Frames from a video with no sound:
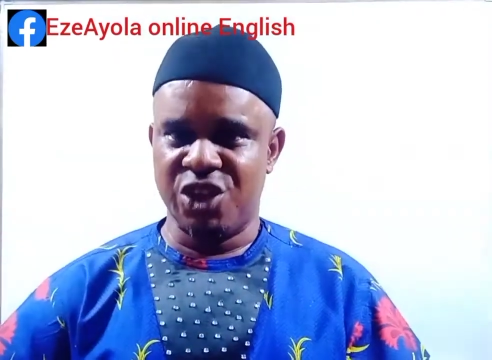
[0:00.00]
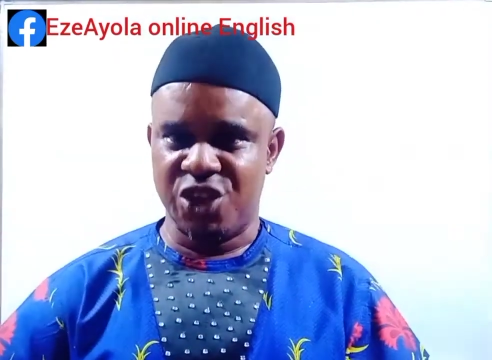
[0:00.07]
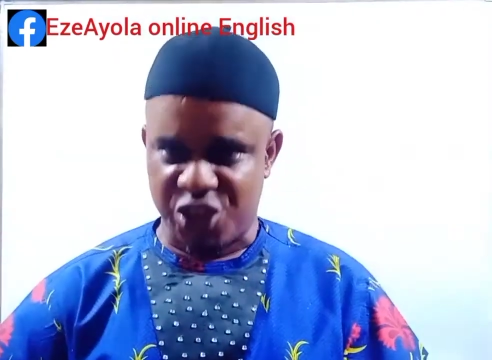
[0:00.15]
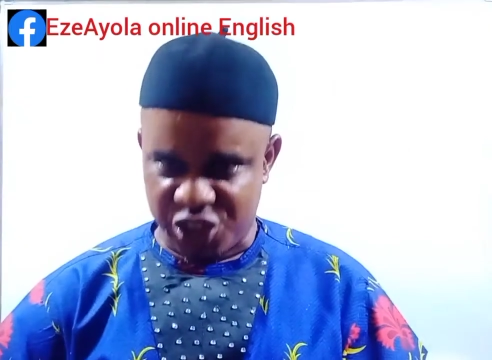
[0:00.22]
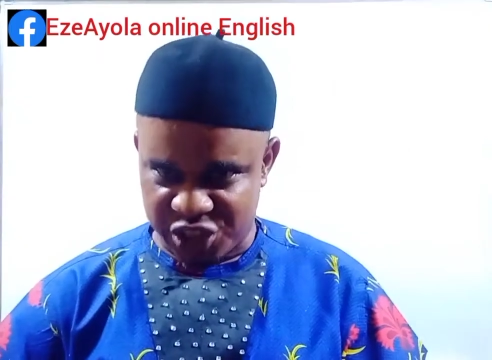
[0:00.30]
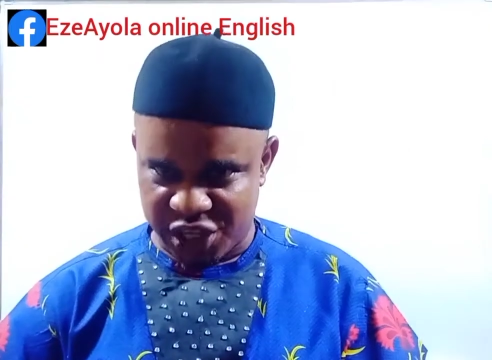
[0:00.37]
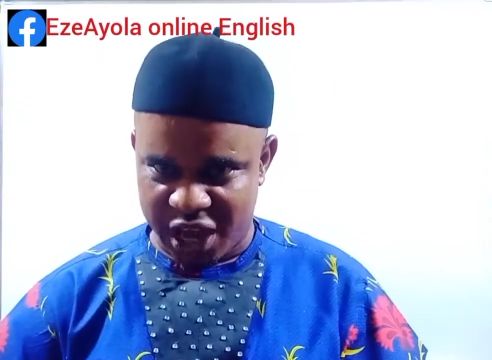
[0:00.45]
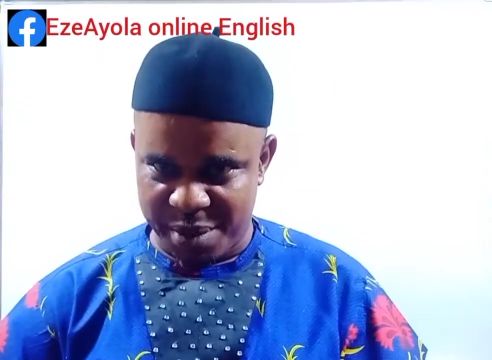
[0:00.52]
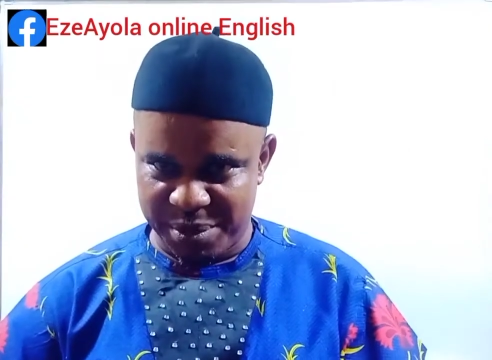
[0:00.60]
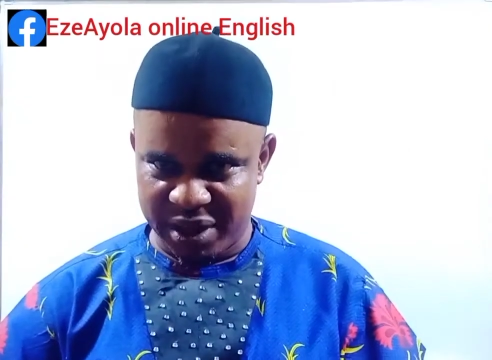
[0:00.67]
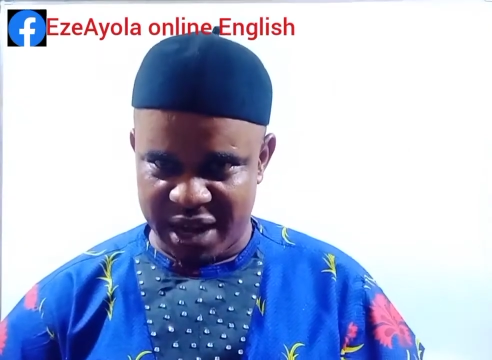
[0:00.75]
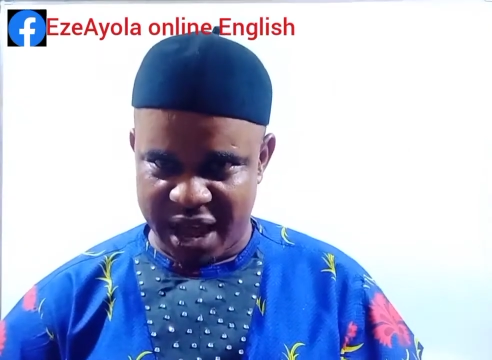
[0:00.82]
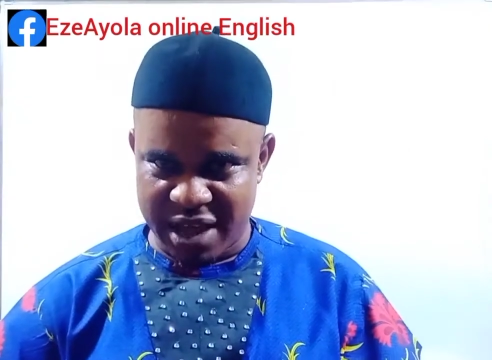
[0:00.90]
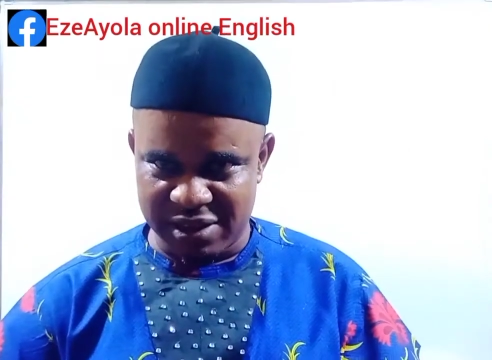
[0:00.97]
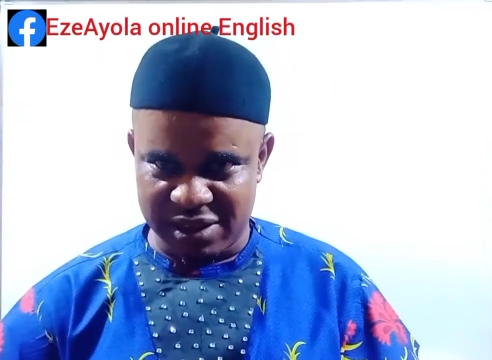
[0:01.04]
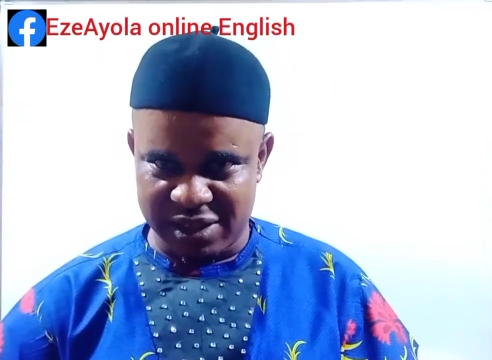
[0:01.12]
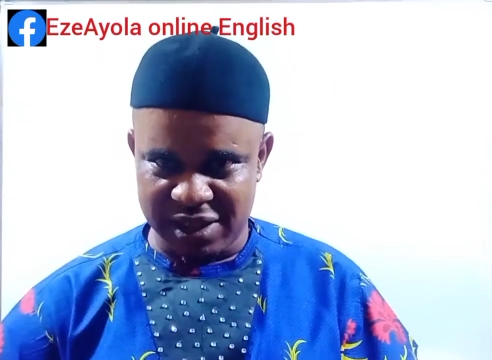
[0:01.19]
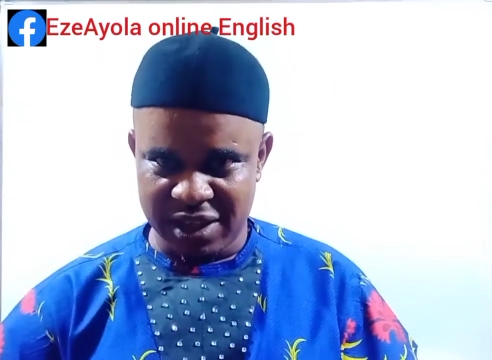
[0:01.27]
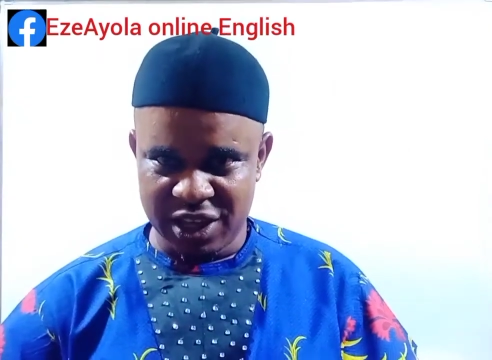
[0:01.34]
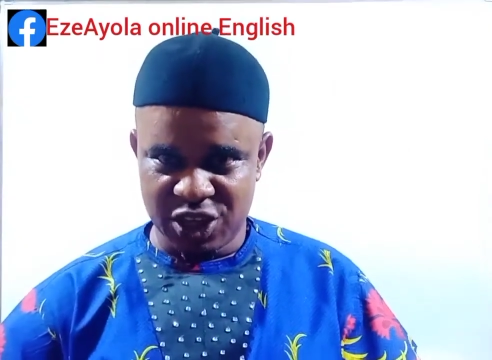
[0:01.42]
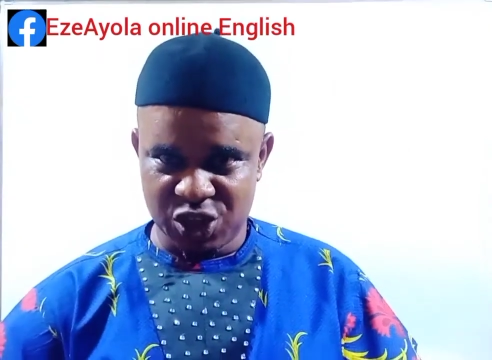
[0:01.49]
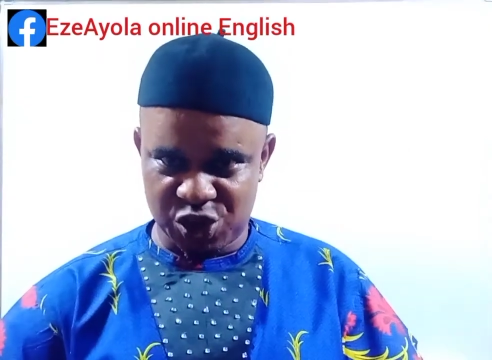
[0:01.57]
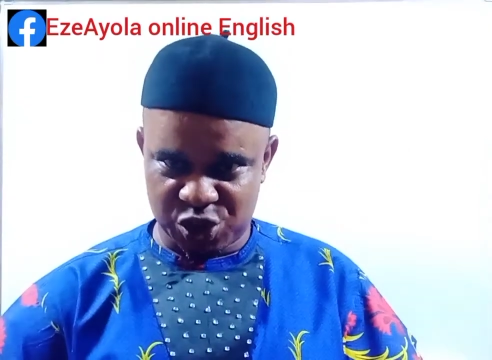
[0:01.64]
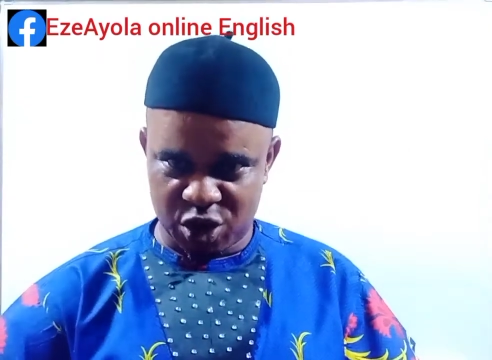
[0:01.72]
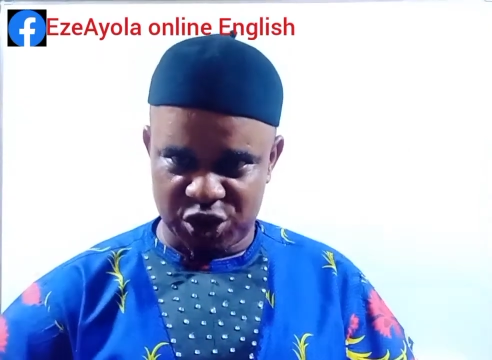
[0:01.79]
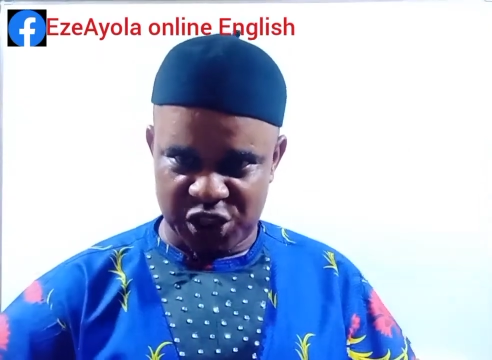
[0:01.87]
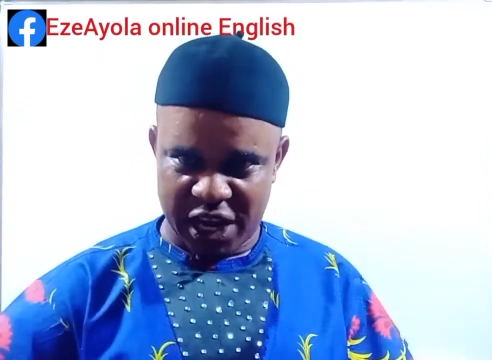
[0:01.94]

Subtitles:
determiners such